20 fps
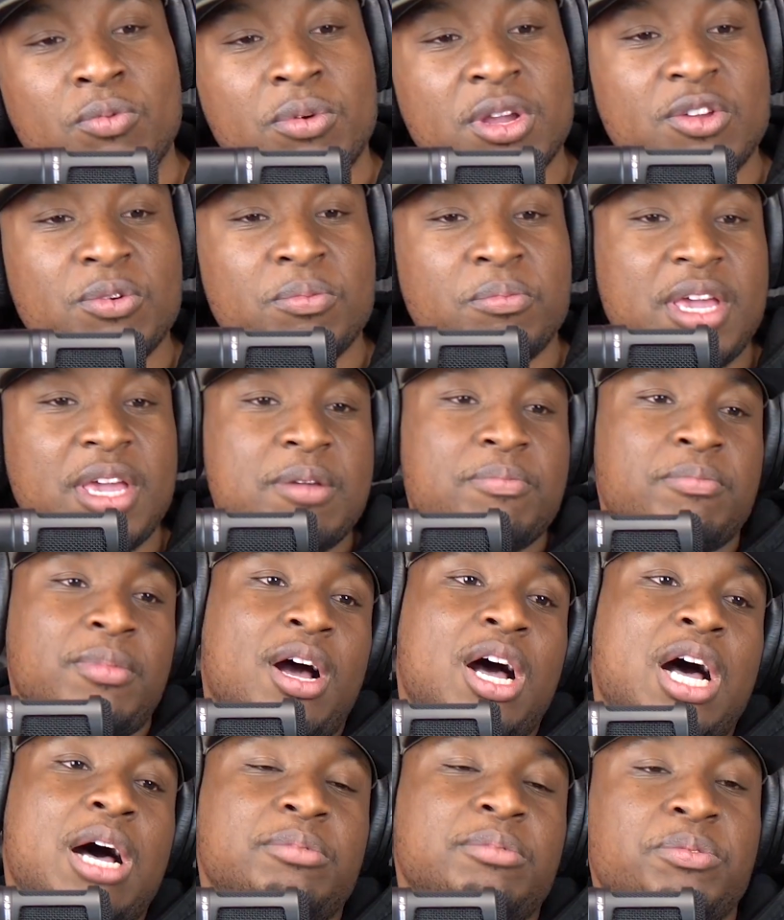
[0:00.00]
when you meet
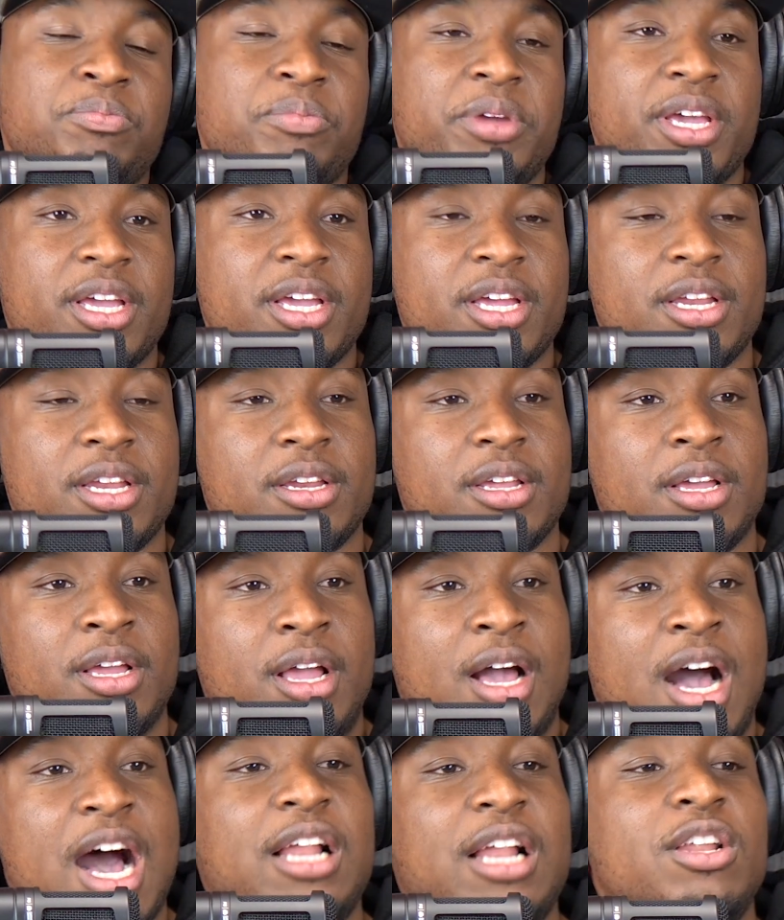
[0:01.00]
moms, man,
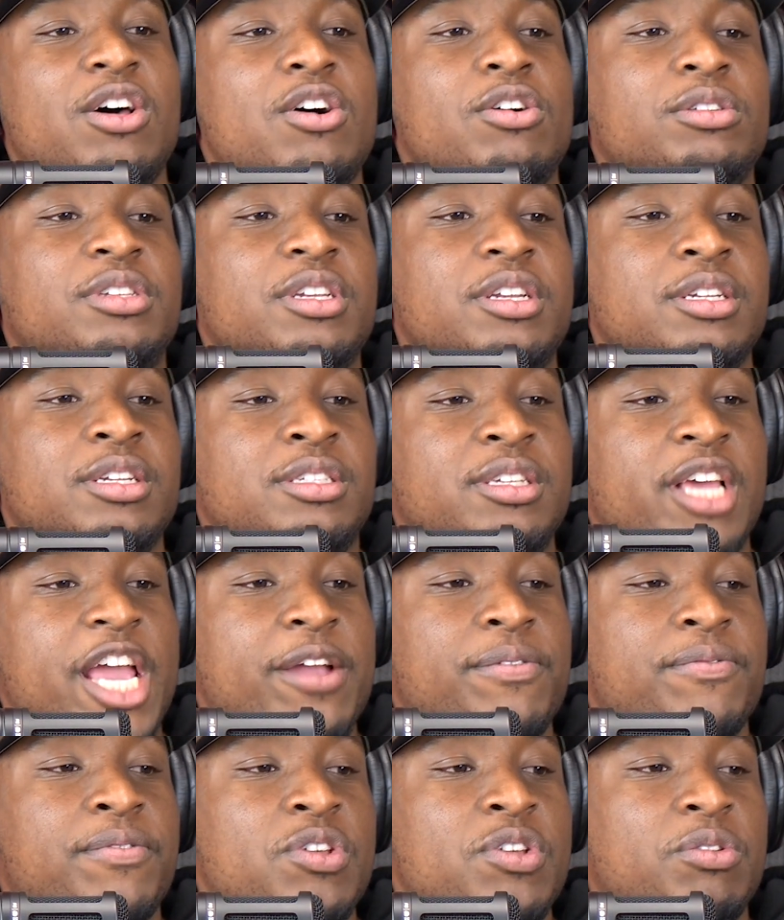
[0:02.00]
how long did it
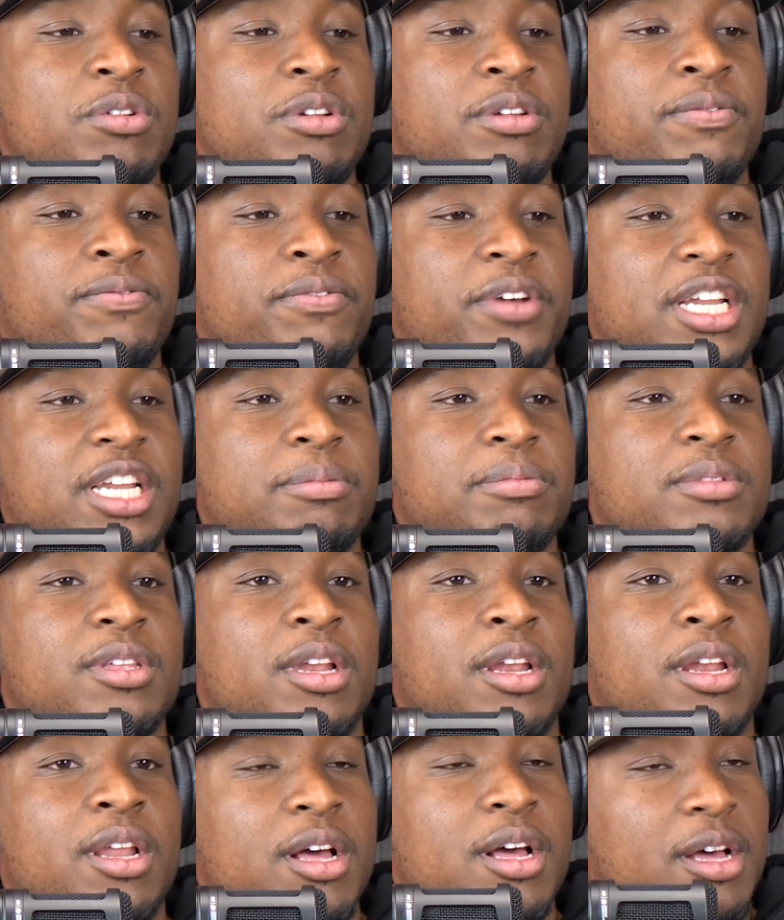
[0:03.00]
take for you to develop the
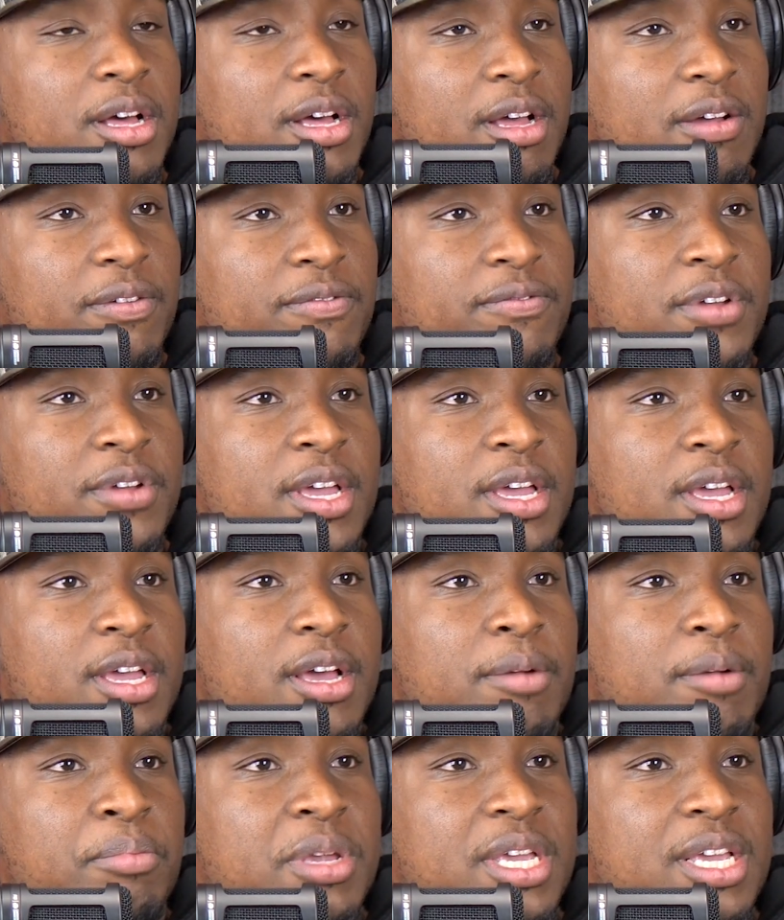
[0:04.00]
love?
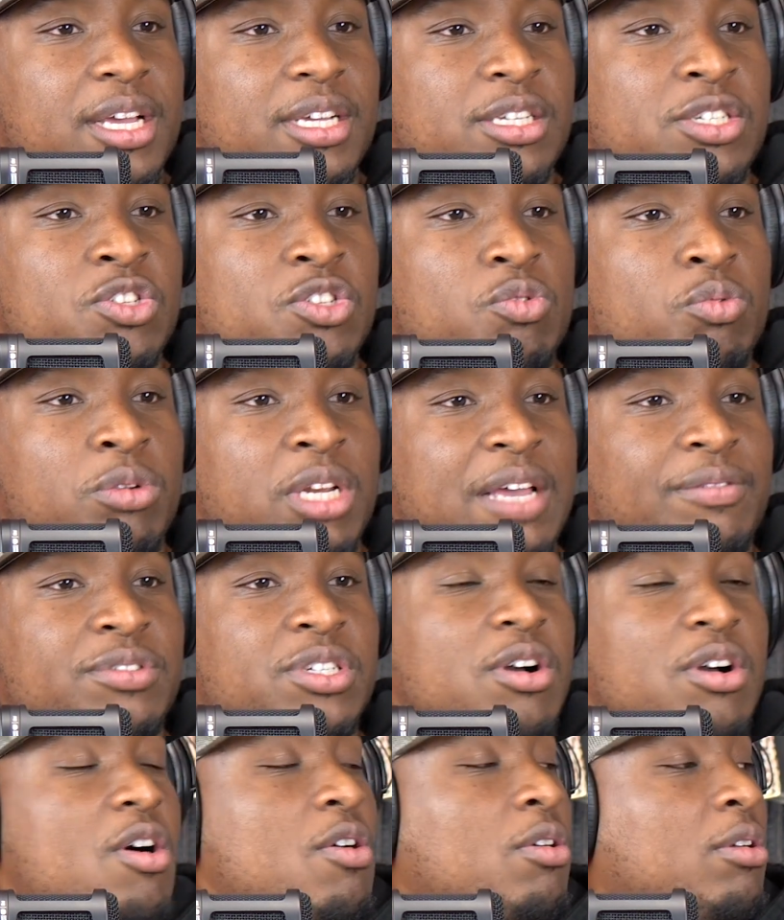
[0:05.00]
because you lived
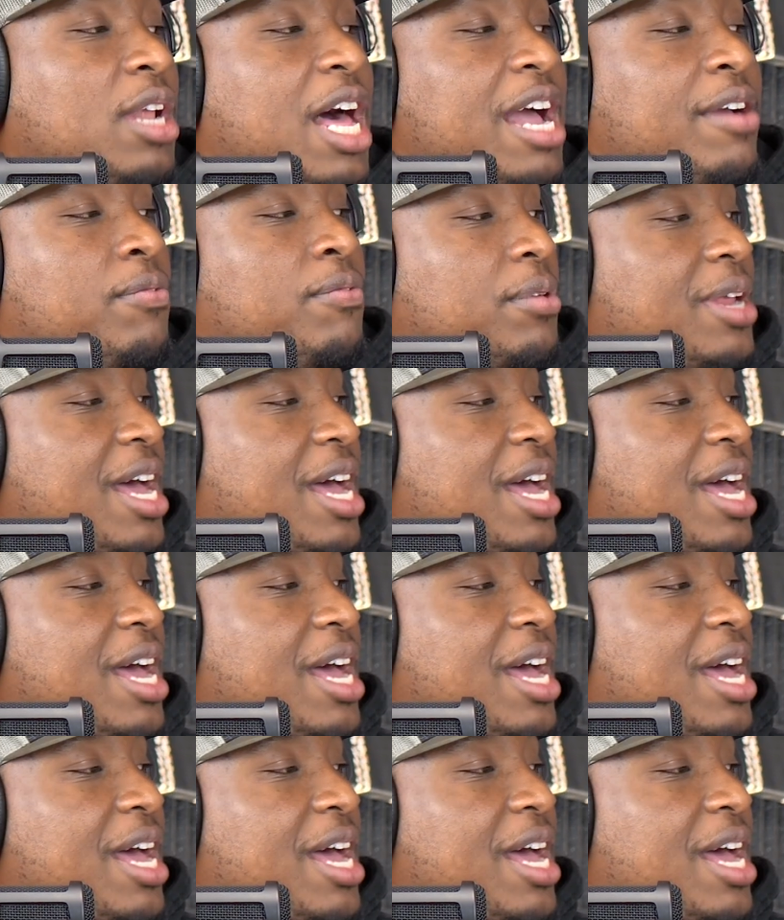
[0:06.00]
your whole life